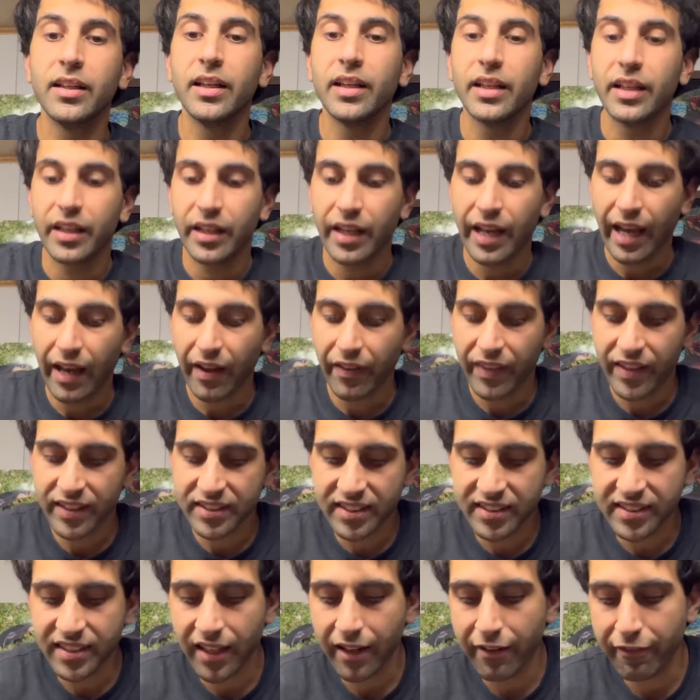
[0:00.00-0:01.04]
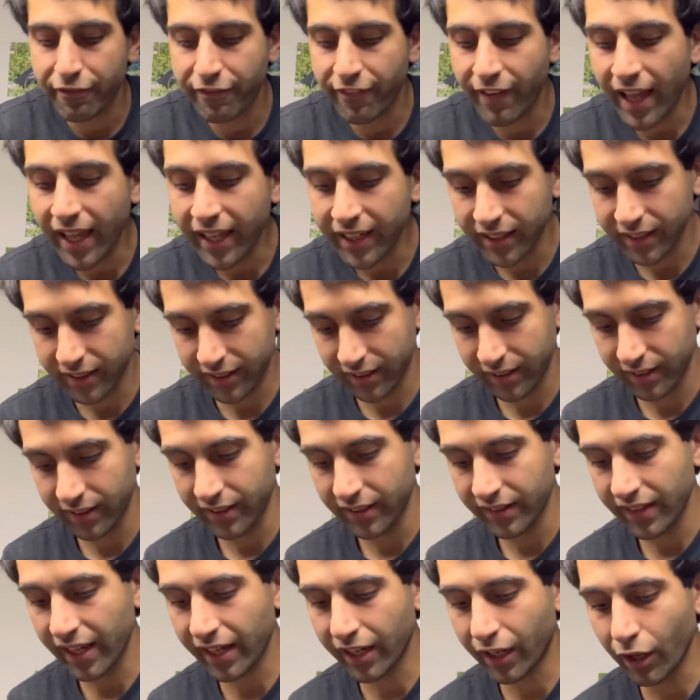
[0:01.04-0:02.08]
Now, this is an event
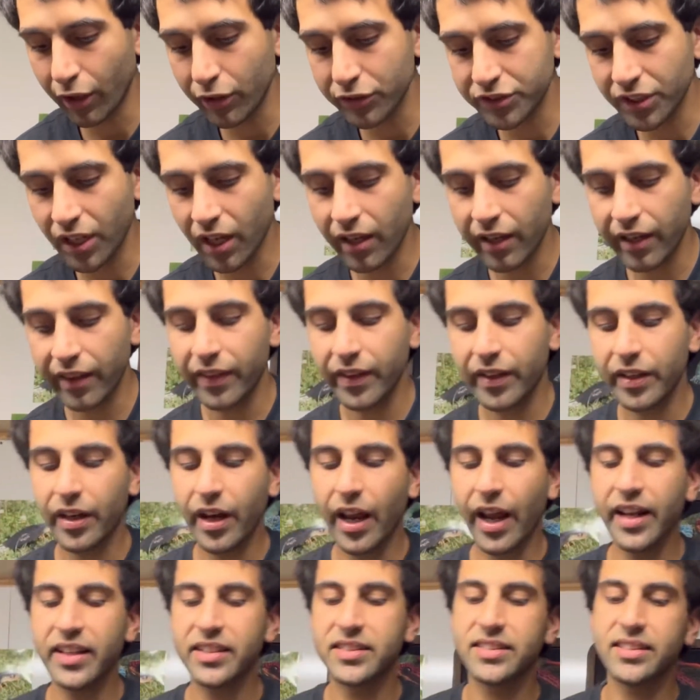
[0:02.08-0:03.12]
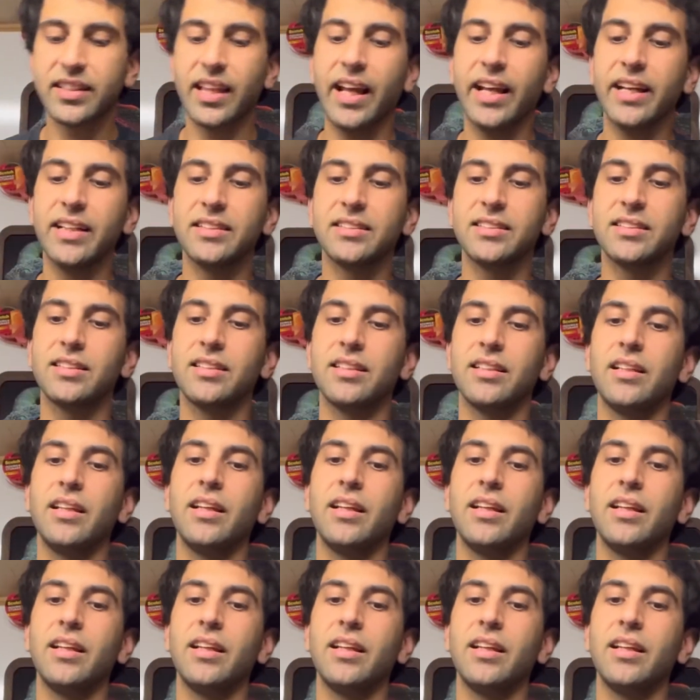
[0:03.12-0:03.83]
that goes on in the United States.